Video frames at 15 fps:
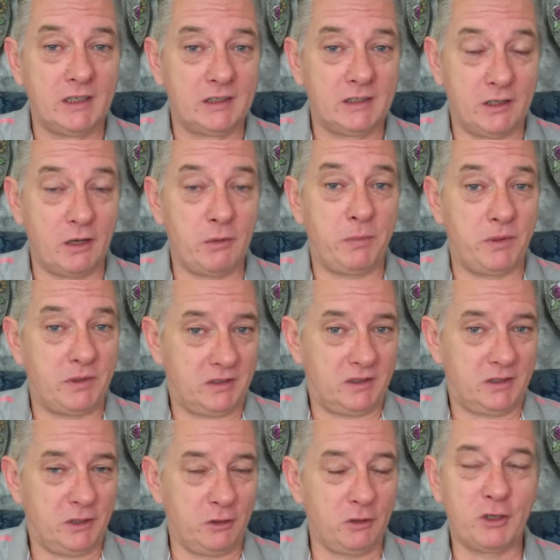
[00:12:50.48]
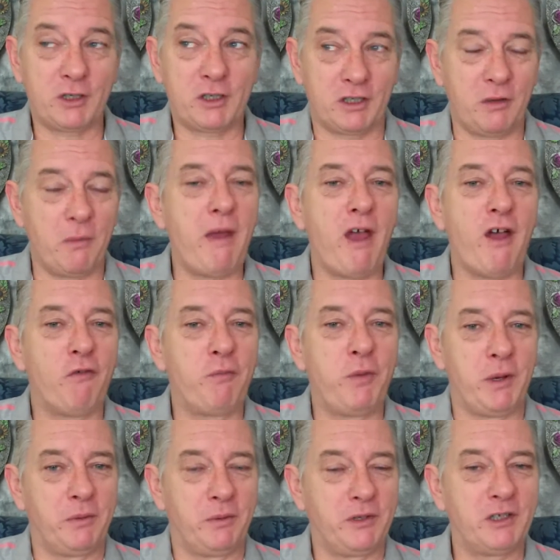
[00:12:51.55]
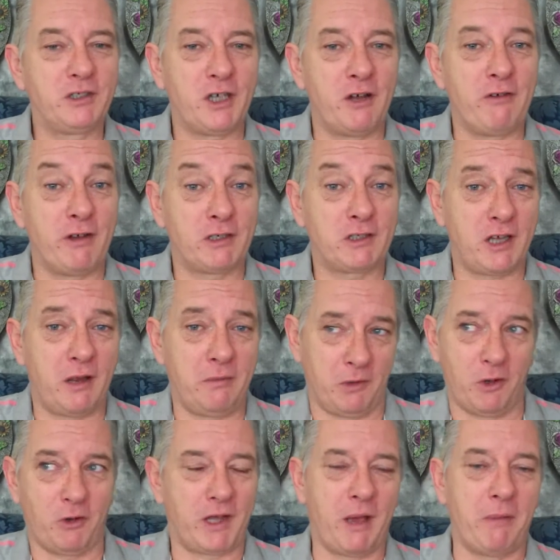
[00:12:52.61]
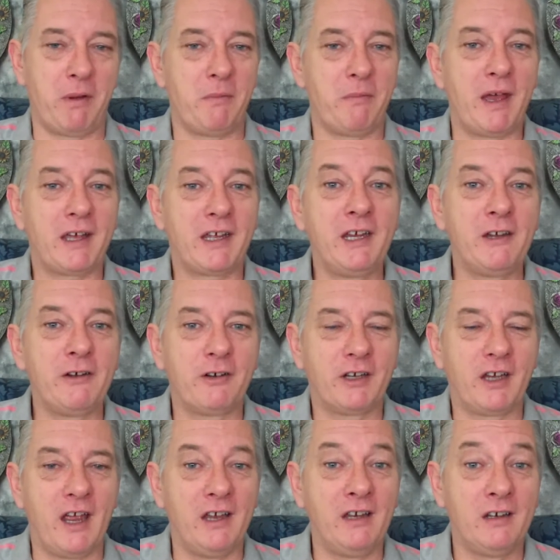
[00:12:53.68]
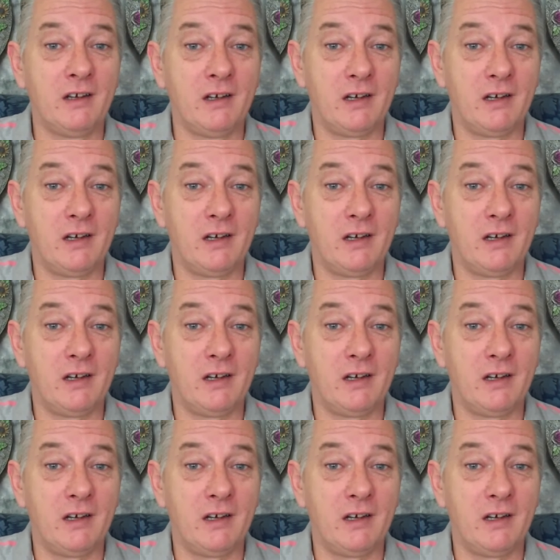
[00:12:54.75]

You know, but do you look at the amount of people that turn around and say, I'm not coming back here again,